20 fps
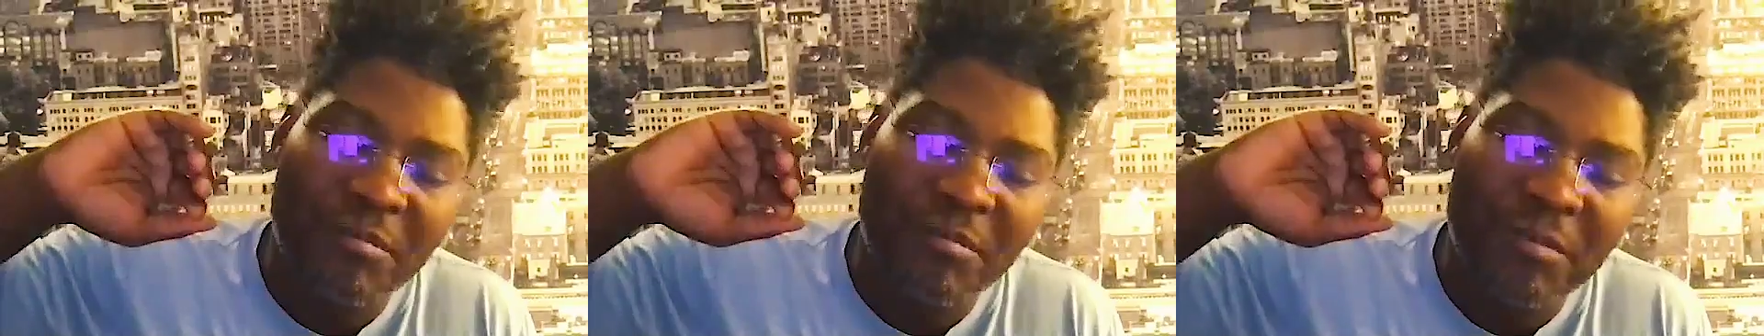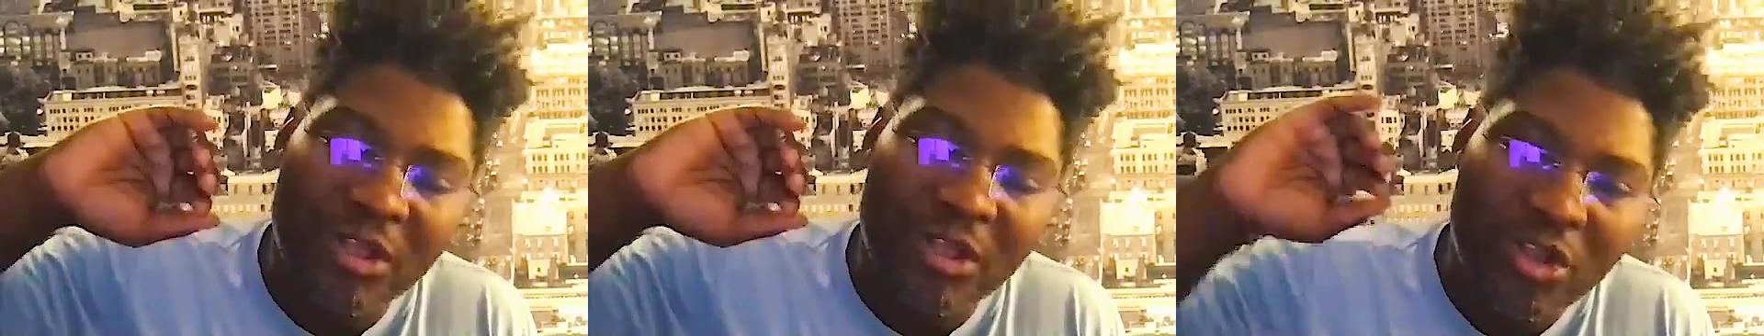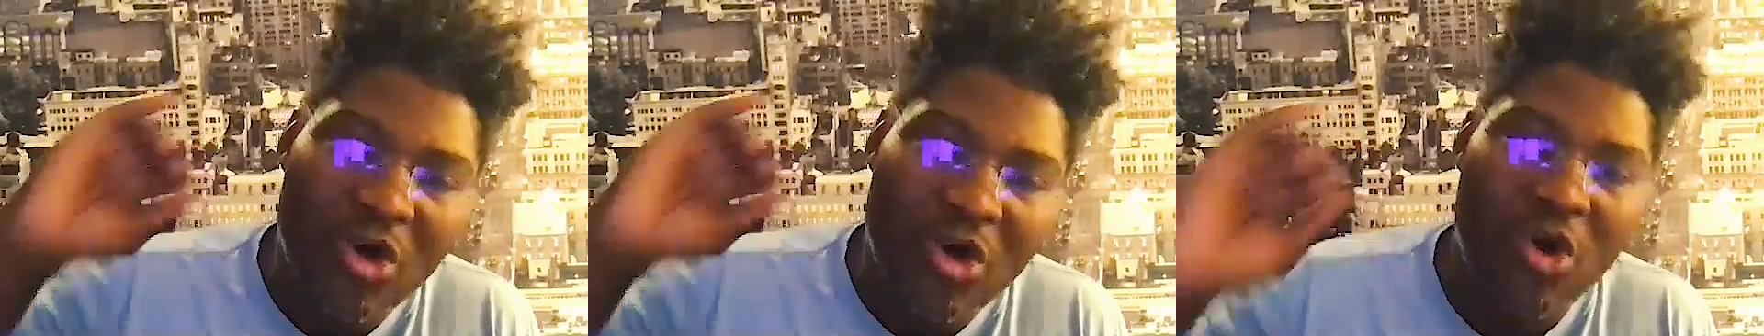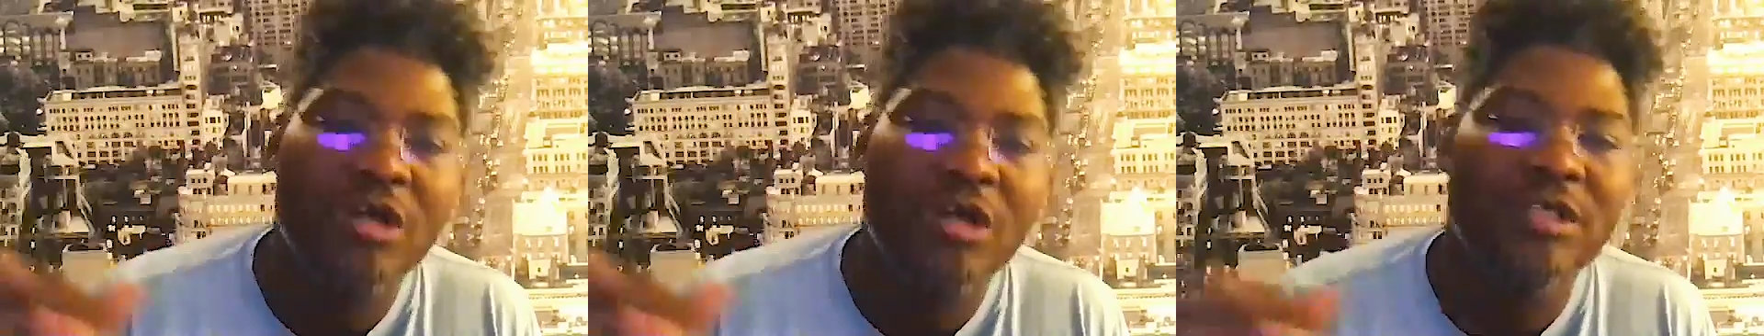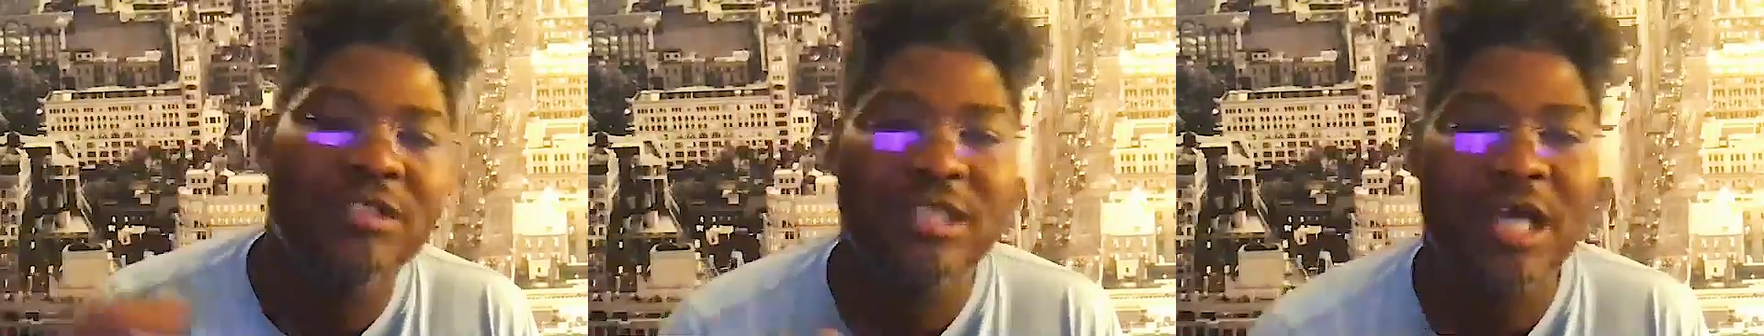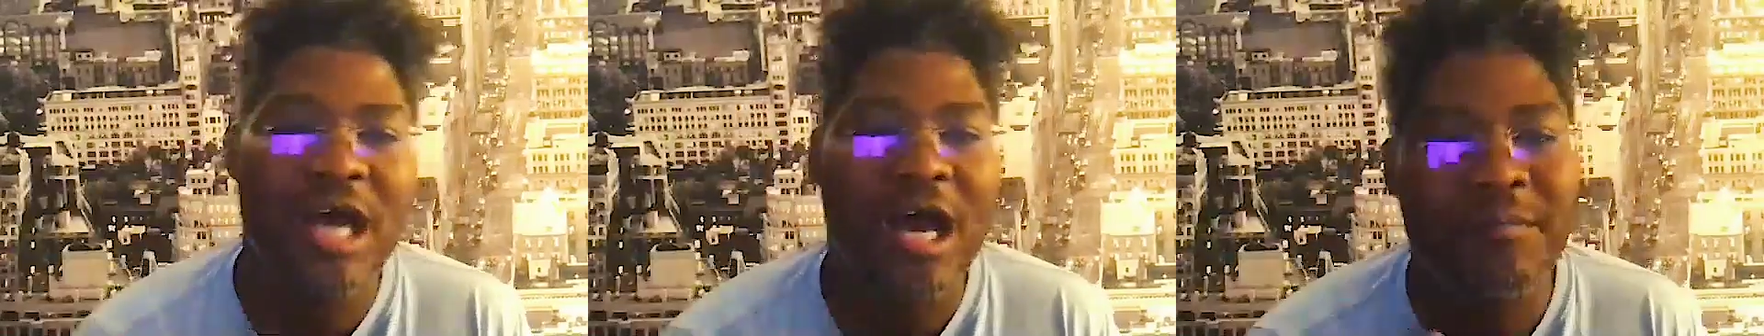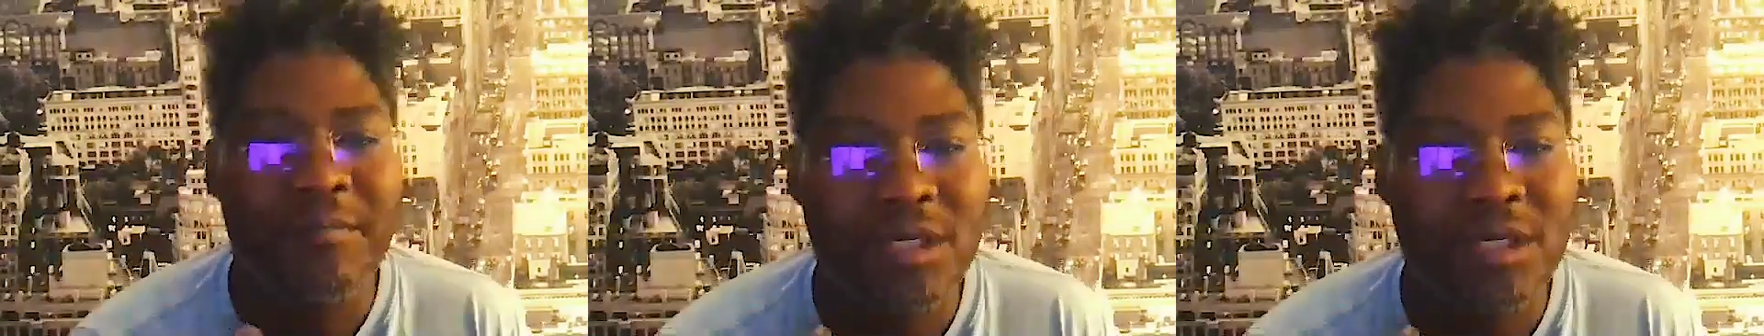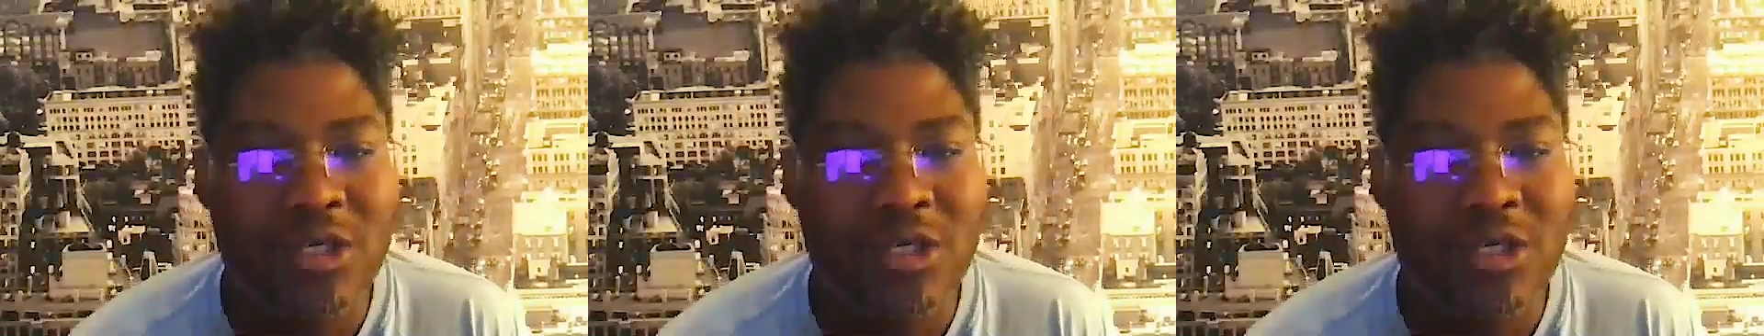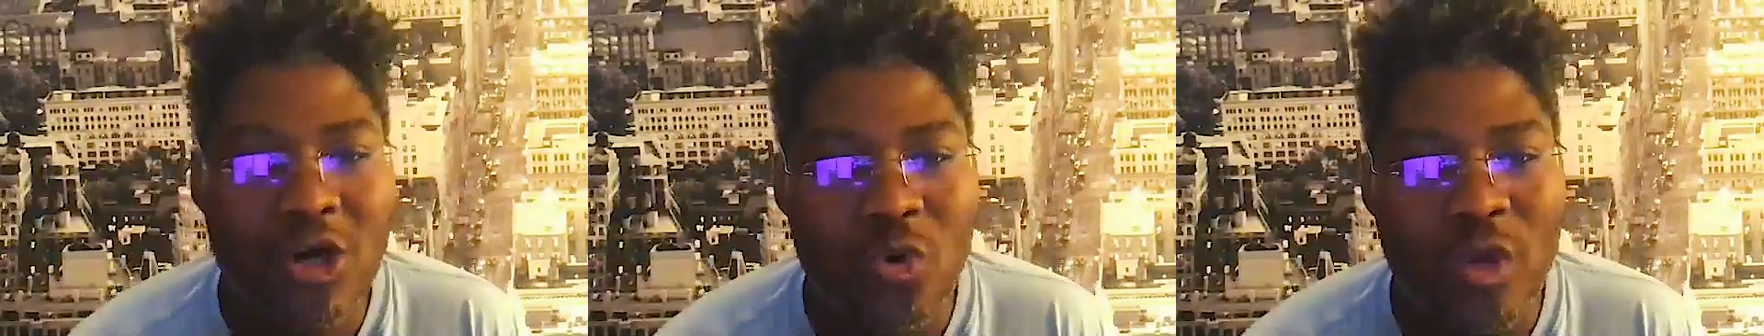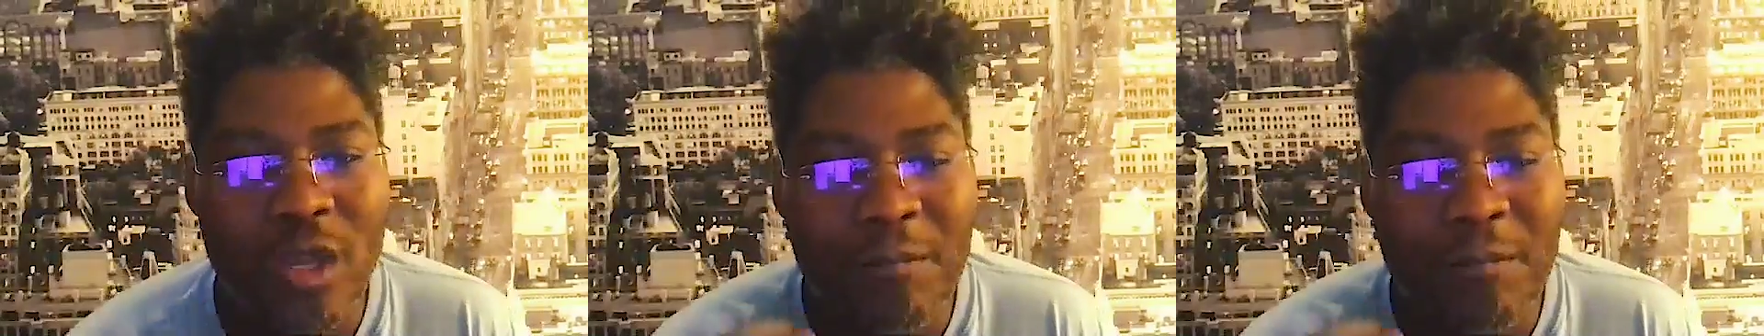a long time ago,